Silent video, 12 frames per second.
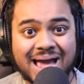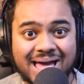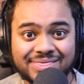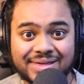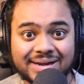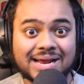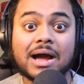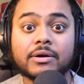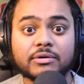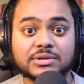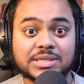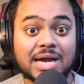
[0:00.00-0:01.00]
and then
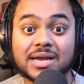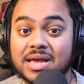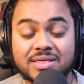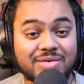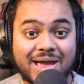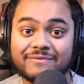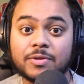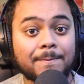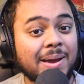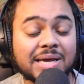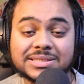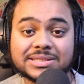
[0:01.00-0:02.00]
counter-attack, they have the
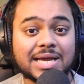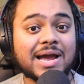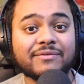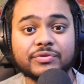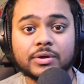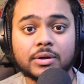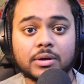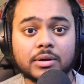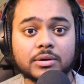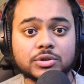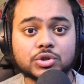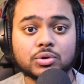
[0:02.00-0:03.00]
pace, they have
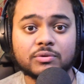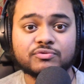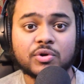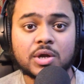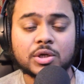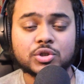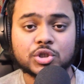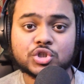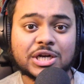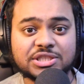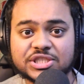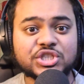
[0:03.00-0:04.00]
the sort of the
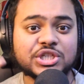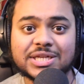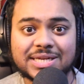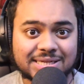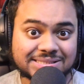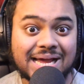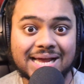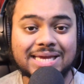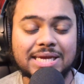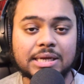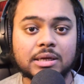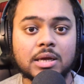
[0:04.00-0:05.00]
transition in an
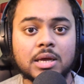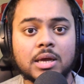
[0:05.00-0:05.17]
attacking